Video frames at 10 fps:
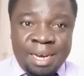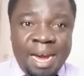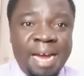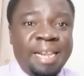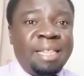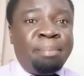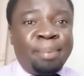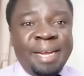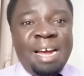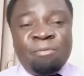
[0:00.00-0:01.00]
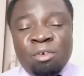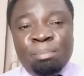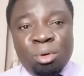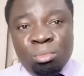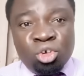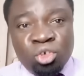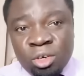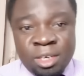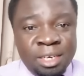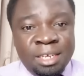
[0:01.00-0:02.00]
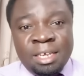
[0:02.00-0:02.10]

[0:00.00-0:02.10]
and the prayer for promotion.